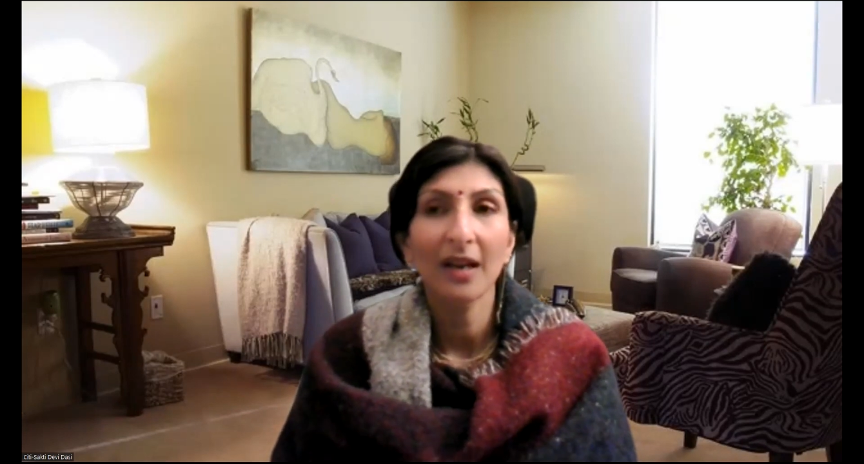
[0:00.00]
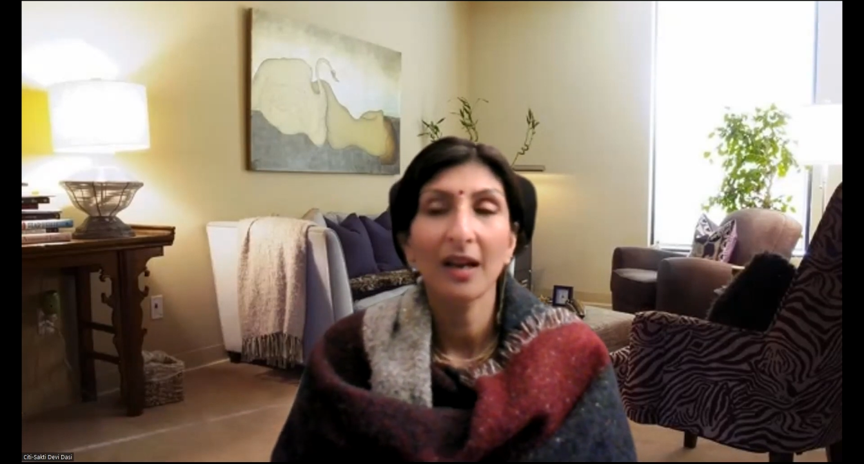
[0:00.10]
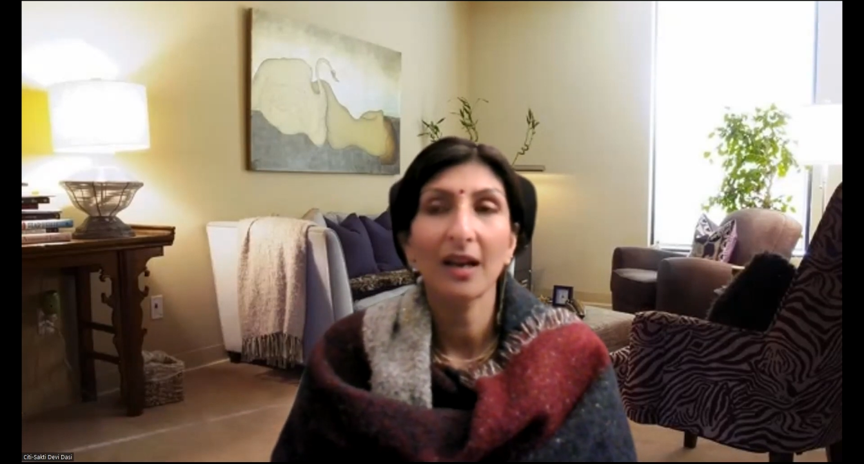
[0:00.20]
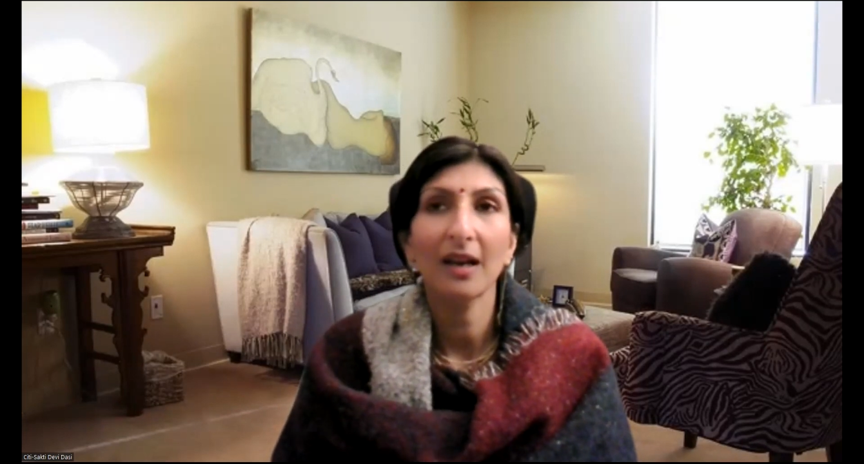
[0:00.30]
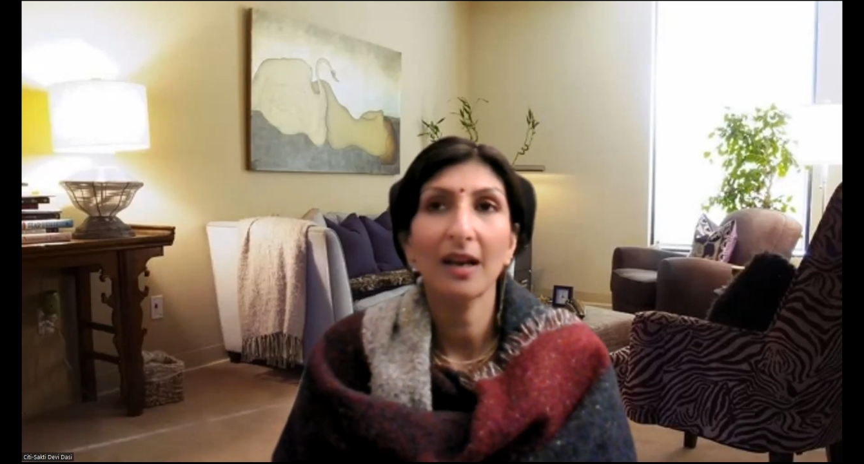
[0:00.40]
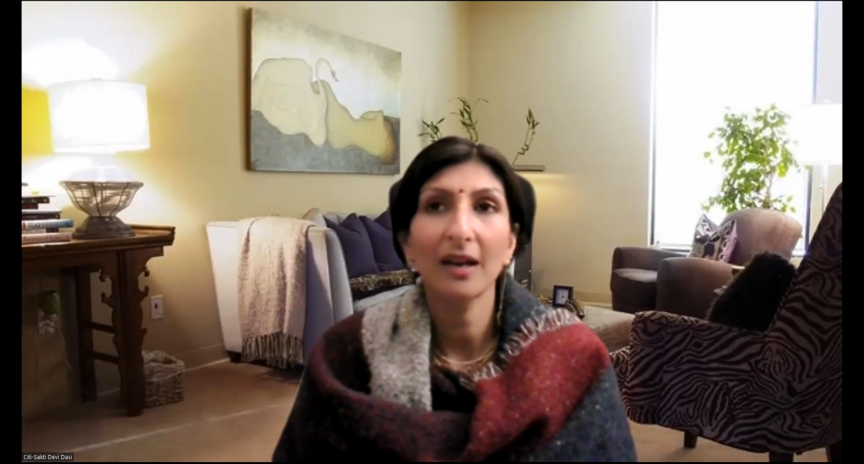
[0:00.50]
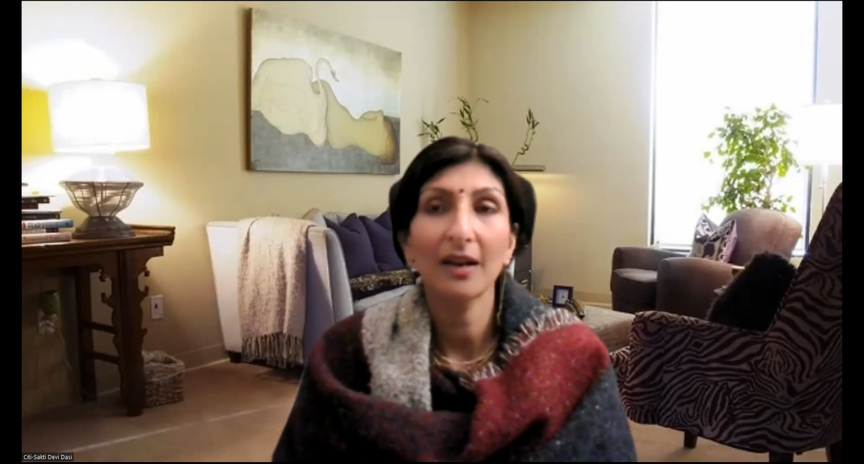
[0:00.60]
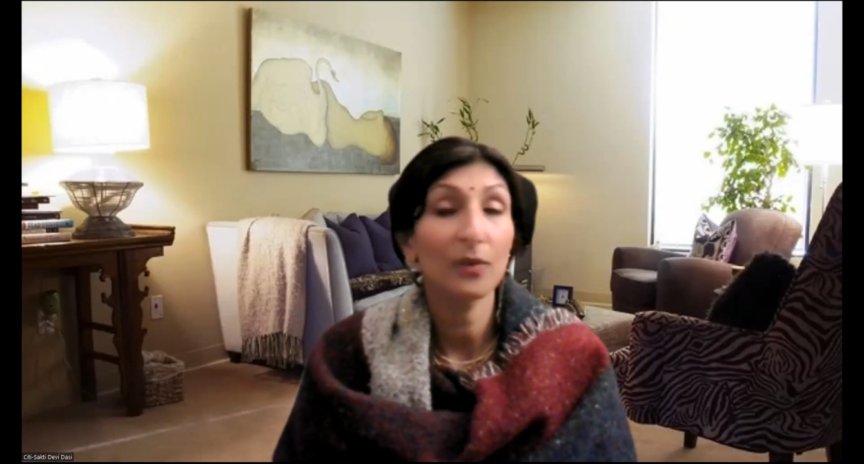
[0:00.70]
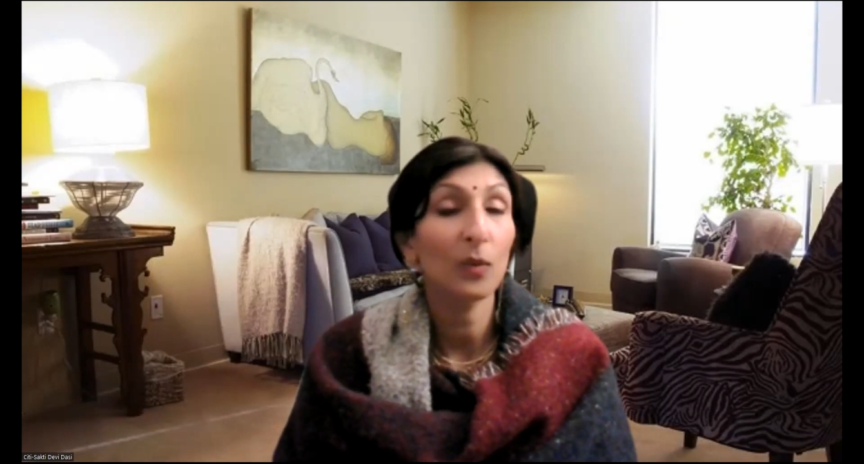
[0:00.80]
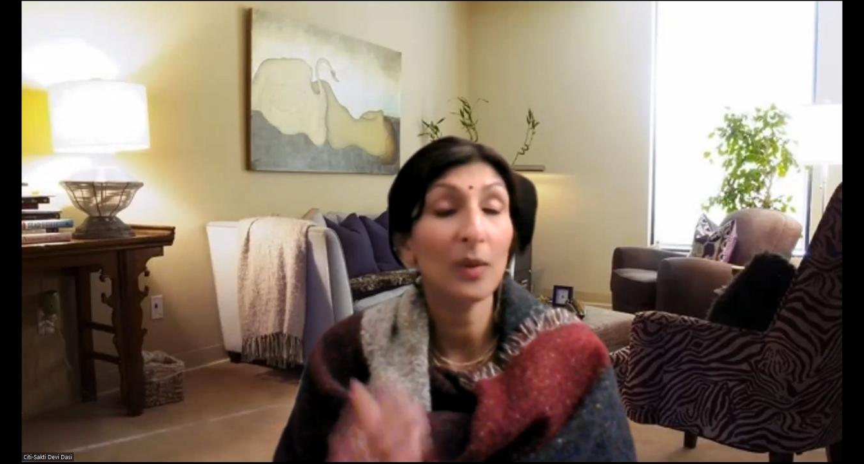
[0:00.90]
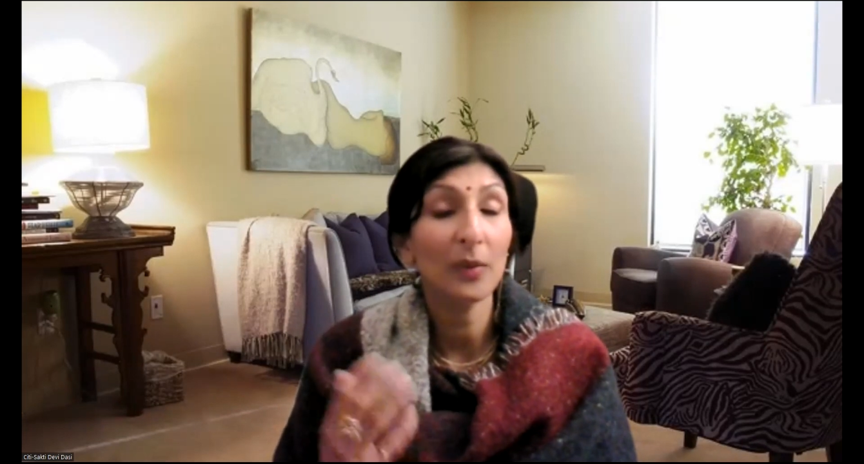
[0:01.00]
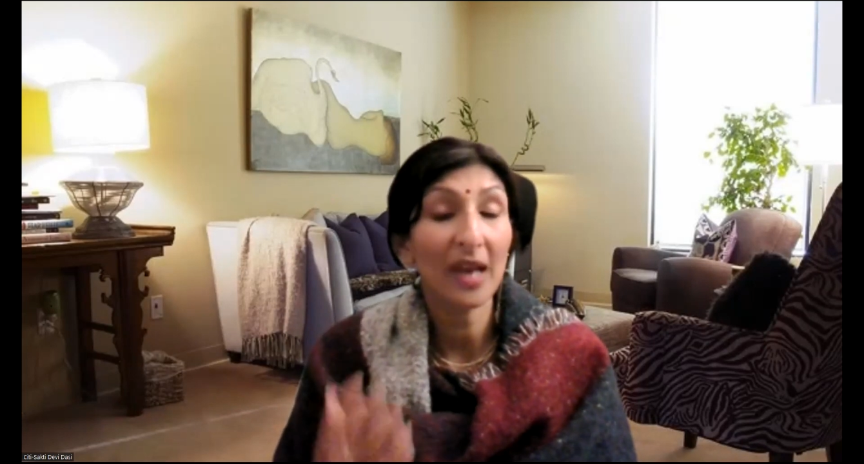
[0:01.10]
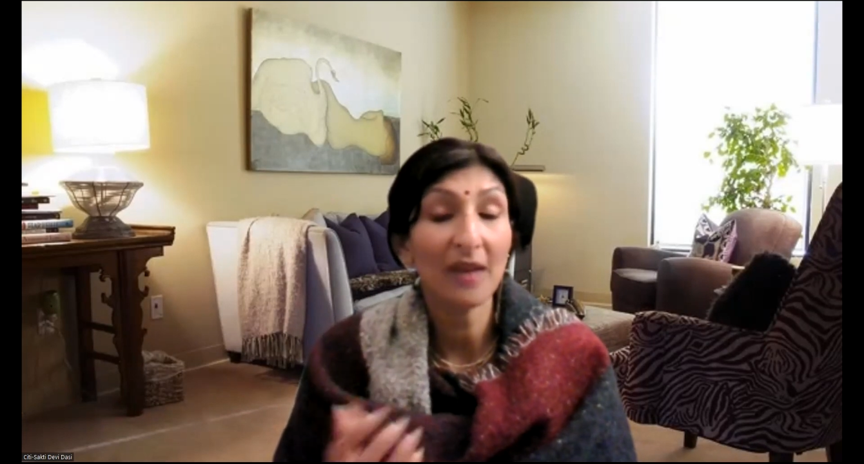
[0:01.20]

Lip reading: the way we